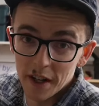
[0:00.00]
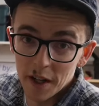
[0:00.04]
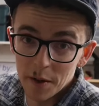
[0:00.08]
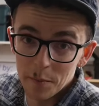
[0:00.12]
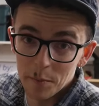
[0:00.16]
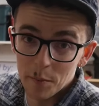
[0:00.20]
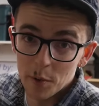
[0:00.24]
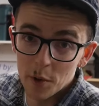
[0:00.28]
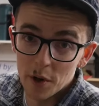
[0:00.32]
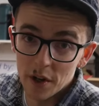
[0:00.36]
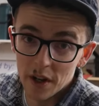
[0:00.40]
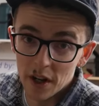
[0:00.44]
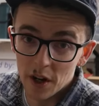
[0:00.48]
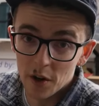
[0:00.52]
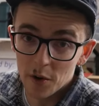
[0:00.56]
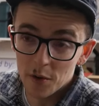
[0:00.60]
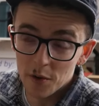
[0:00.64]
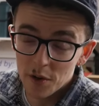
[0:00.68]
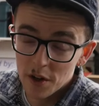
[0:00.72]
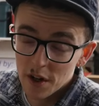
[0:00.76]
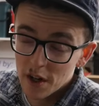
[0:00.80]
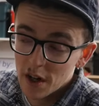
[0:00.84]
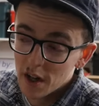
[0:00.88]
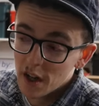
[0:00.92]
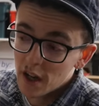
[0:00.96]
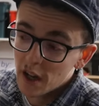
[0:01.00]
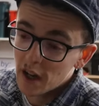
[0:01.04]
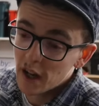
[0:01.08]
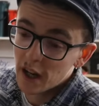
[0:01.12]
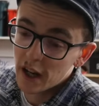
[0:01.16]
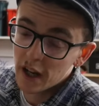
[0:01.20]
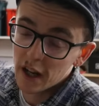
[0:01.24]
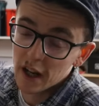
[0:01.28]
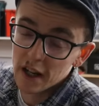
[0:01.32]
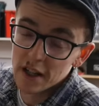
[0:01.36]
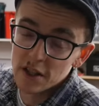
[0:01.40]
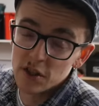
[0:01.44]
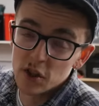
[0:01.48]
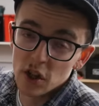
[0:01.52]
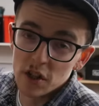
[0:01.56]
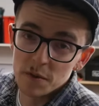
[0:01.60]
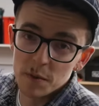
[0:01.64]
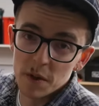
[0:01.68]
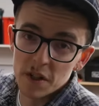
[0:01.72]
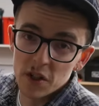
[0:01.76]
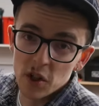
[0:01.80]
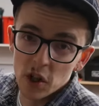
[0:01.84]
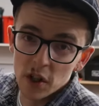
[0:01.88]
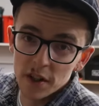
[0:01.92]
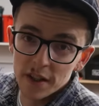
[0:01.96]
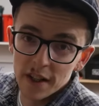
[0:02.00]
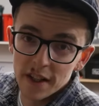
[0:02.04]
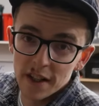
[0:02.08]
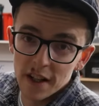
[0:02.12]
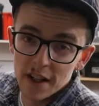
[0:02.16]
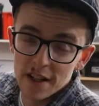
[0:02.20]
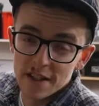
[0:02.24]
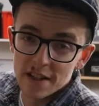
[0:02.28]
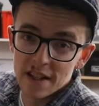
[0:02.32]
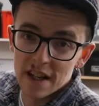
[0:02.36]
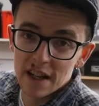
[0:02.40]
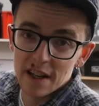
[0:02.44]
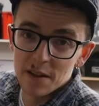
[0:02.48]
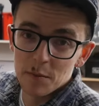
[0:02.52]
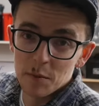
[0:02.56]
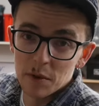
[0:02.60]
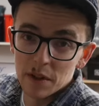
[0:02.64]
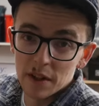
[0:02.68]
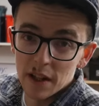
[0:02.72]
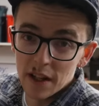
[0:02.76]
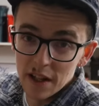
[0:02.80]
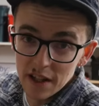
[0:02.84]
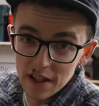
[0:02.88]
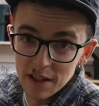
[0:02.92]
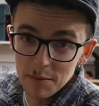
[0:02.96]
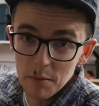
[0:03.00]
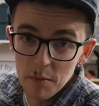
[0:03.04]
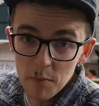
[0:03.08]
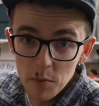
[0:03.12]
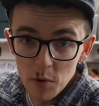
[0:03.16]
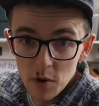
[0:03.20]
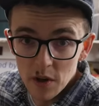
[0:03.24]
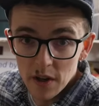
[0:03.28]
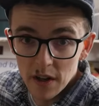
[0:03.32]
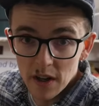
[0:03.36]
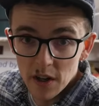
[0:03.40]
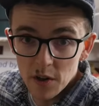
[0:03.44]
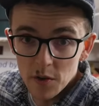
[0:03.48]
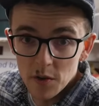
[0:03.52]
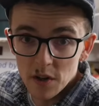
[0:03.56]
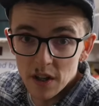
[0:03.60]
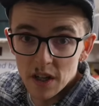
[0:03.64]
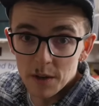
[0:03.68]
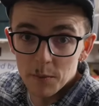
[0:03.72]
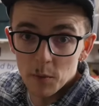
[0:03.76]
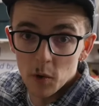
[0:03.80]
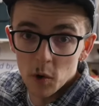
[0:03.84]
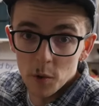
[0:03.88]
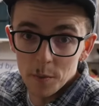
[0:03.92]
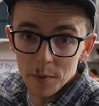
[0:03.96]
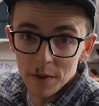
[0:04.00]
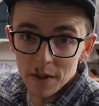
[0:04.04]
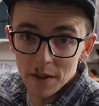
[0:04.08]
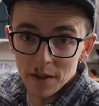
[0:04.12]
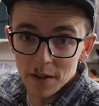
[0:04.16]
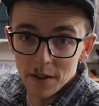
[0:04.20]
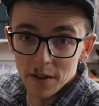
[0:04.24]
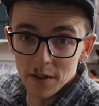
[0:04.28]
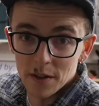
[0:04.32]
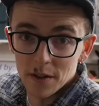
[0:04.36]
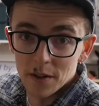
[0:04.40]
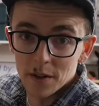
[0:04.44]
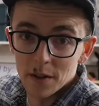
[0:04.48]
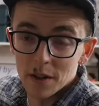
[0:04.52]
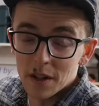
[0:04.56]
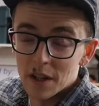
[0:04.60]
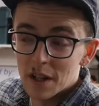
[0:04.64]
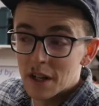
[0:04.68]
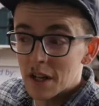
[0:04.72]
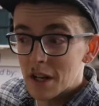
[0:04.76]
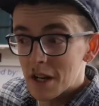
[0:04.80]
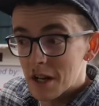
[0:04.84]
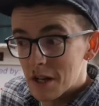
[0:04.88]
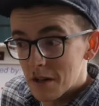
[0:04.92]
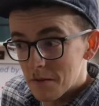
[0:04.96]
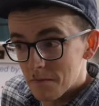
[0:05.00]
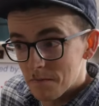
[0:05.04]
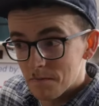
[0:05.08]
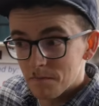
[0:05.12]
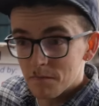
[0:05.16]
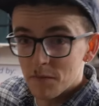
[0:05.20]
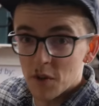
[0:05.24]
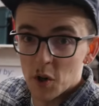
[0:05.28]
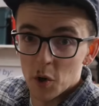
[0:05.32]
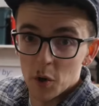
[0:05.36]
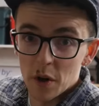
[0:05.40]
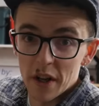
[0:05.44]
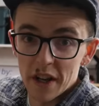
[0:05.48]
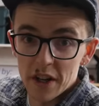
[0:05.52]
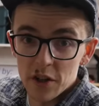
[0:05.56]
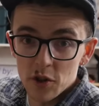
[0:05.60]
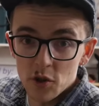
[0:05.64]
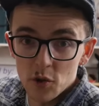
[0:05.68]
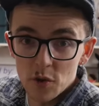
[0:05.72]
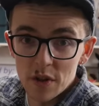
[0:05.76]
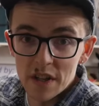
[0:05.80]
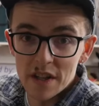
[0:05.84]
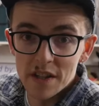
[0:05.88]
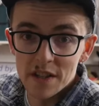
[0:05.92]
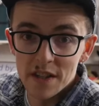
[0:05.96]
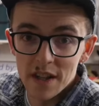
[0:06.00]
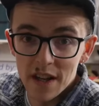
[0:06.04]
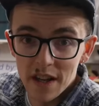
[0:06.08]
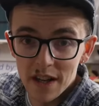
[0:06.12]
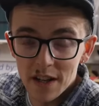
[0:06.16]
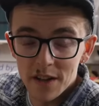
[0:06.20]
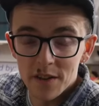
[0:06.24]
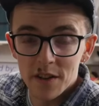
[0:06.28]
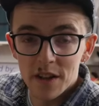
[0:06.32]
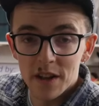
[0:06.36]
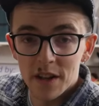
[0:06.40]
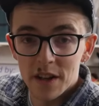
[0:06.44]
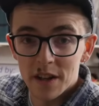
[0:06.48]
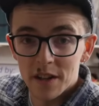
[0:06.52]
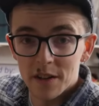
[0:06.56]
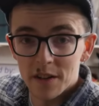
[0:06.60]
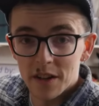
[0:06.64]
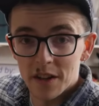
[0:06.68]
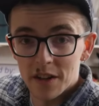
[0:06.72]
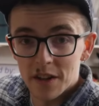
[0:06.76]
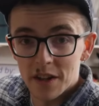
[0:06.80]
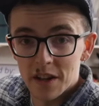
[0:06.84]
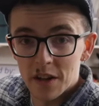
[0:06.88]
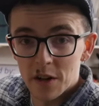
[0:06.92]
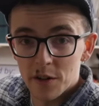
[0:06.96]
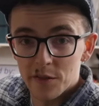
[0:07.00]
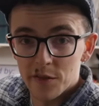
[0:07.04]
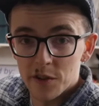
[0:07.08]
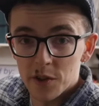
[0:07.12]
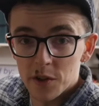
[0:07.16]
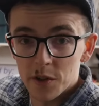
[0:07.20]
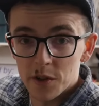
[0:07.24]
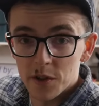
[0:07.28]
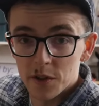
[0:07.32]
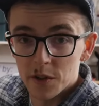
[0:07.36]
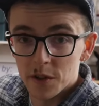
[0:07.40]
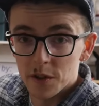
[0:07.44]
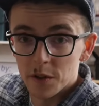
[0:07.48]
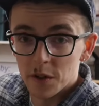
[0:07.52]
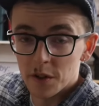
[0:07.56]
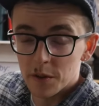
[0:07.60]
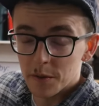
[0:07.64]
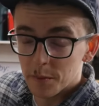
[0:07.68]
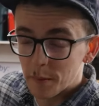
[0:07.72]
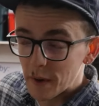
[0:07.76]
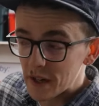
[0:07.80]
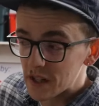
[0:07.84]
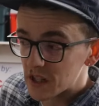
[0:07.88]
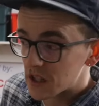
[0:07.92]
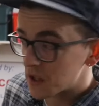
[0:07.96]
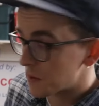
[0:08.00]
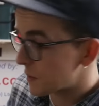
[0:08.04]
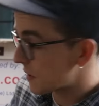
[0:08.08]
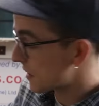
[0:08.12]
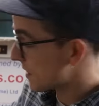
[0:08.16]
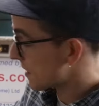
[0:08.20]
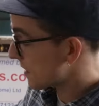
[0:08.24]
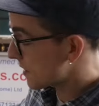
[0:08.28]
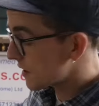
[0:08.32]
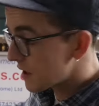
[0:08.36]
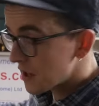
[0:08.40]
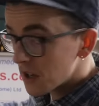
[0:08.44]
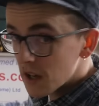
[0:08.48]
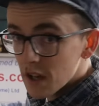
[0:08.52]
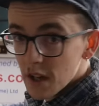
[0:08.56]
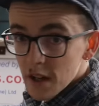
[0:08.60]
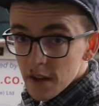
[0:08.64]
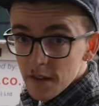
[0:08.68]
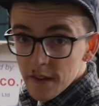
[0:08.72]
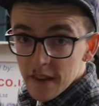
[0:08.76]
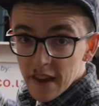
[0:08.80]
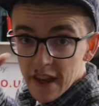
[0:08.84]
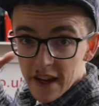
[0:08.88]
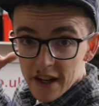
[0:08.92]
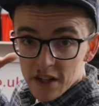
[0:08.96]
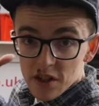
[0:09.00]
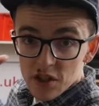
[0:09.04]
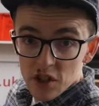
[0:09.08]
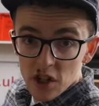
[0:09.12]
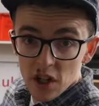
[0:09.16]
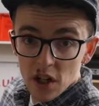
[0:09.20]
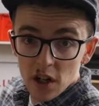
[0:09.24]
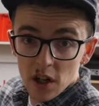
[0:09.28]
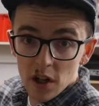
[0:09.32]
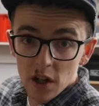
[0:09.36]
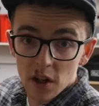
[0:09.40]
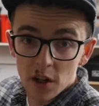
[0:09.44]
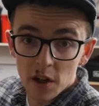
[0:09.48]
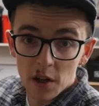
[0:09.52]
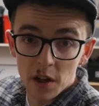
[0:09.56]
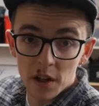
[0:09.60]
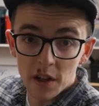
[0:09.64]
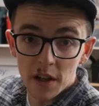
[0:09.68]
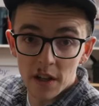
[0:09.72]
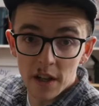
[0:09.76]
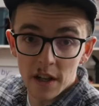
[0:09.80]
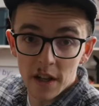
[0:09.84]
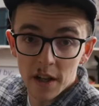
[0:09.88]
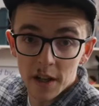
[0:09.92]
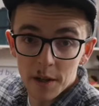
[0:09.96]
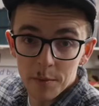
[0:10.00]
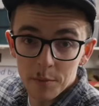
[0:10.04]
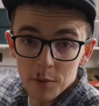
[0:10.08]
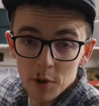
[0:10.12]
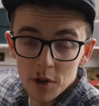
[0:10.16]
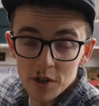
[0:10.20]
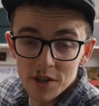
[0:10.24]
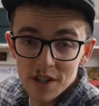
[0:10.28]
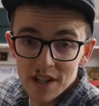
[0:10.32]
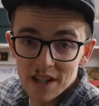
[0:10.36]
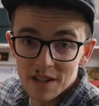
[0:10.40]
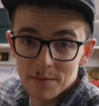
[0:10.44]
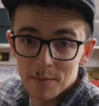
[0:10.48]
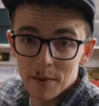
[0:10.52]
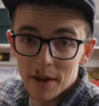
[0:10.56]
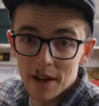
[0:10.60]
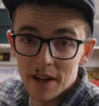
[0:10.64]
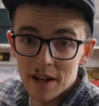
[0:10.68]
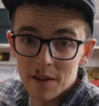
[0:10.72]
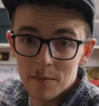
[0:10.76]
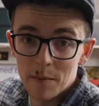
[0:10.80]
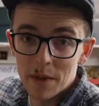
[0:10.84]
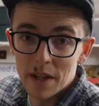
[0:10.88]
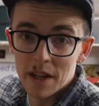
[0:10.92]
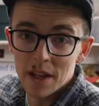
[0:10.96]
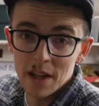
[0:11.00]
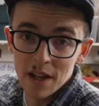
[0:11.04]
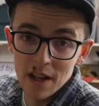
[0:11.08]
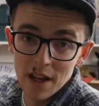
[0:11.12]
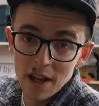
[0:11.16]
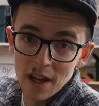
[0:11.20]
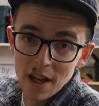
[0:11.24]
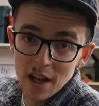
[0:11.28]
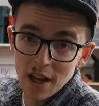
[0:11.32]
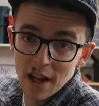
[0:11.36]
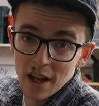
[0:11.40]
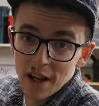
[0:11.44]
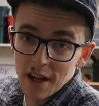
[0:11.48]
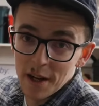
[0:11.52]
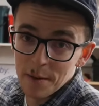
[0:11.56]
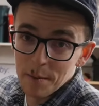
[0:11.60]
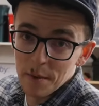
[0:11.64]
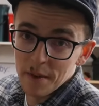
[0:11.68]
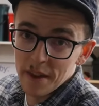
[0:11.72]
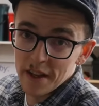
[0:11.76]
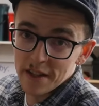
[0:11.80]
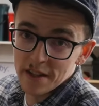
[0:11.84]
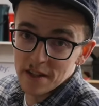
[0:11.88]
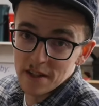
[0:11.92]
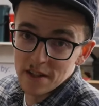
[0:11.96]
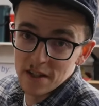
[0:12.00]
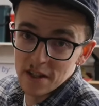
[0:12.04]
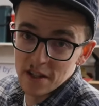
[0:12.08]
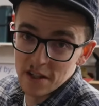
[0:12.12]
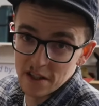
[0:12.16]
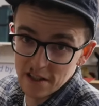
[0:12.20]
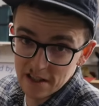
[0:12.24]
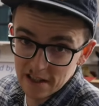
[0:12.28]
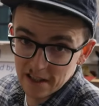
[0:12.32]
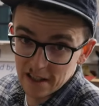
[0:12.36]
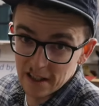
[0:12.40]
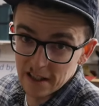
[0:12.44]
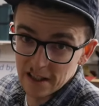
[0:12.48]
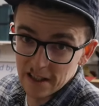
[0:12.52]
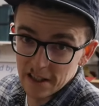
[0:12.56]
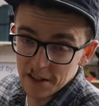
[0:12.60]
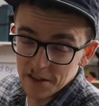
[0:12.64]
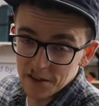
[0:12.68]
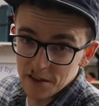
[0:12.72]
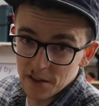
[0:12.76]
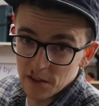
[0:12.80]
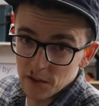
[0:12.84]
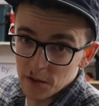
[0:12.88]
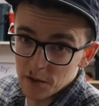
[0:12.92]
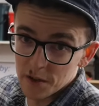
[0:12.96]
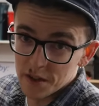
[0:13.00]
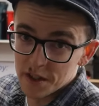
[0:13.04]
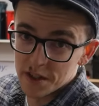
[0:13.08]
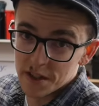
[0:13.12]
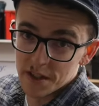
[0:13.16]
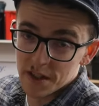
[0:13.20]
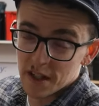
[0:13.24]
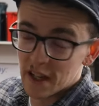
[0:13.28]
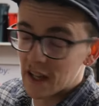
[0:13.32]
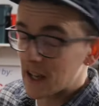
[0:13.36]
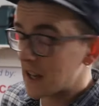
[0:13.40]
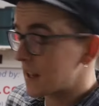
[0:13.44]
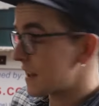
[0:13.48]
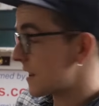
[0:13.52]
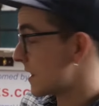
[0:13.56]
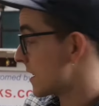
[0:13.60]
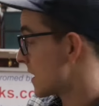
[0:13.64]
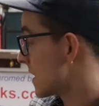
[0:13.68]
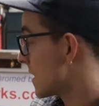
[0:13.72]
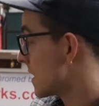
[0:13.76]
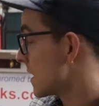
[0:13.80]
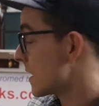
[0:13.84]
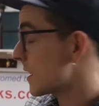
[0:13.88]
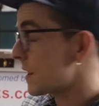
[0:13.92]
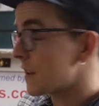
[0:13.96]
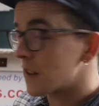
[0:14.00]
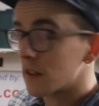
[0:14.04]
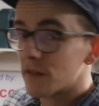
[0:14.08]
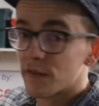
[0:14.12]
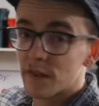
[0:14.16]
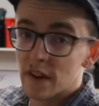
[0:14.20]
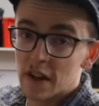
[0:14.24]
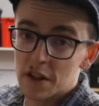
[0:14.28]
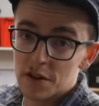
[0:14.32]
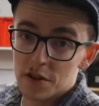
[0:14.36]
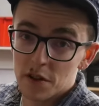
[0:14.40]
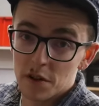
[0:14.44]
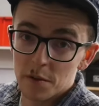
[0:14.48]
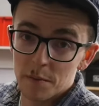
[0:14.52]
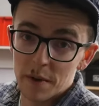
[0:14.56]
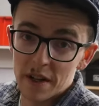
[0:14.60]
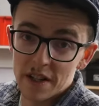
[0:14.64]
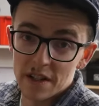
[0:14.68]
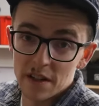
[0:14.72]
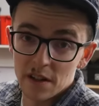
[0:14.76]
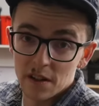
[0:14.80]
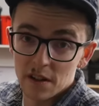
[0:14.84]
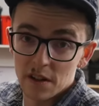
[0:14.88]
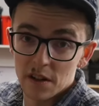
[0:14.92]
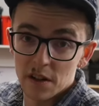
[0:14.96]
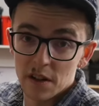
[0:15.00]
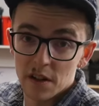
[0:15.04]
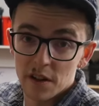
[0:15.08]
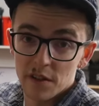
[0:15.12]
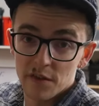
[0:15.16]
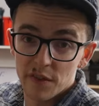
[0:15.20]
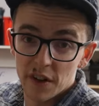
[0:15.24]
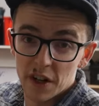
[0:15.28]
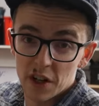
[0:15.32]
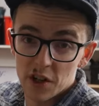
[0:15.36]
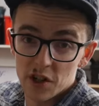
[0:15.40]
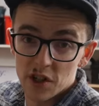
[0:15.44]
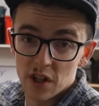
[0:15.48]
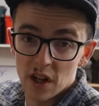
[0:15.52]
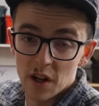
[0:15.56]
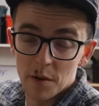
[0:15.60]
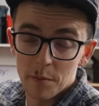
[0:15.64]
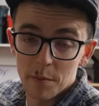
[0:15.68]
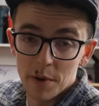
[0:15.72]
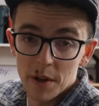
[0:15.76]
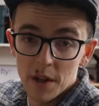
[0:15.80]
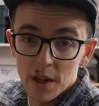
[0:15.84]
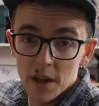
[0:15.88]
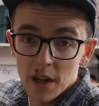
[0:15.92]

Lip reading: I'm putting out. It's not as much content as I would like to be putting out, and I'm hoping to, increase that in the near future, especially with the XJR project behind me. But this is just a little interlude to get the Fazer basically finished up.